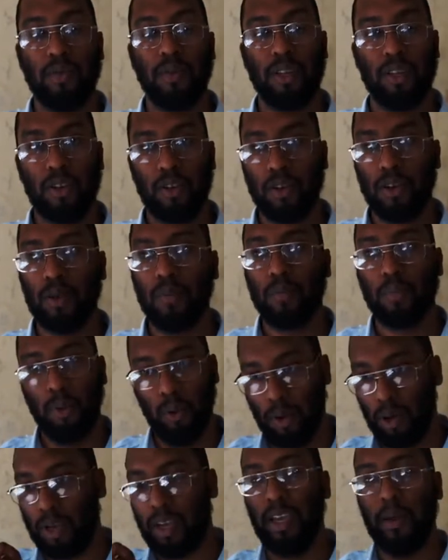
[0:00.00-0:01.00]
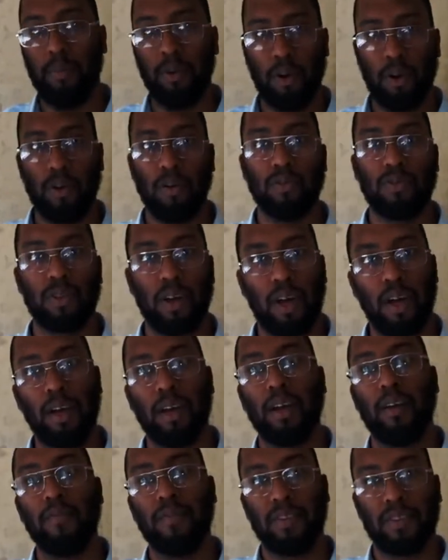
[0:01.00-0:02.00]
do what they're doing, but keep a close eye
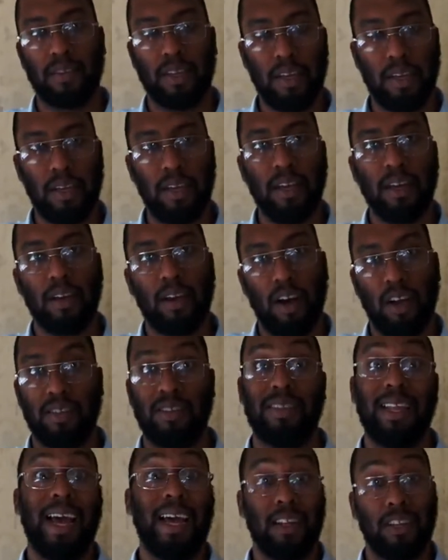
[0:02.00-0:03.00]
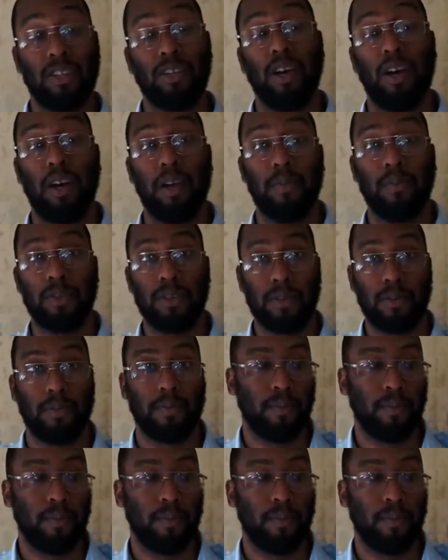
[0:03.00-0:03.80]
on obviously cost and times.